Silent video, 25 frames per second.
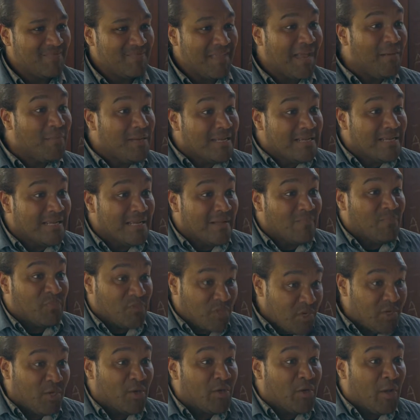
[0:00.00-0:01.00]
I mean,
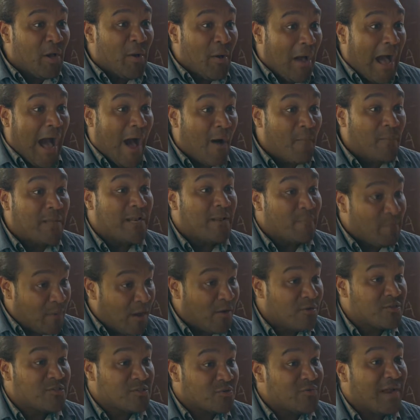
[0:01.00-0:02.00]
do you know how many
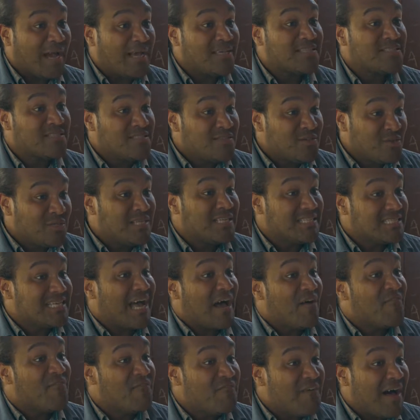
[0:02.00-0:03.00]
postgrad students
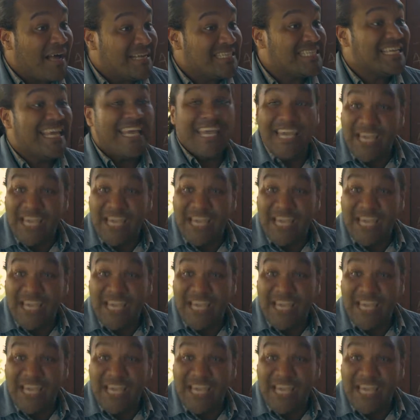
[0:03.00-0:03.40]
I fund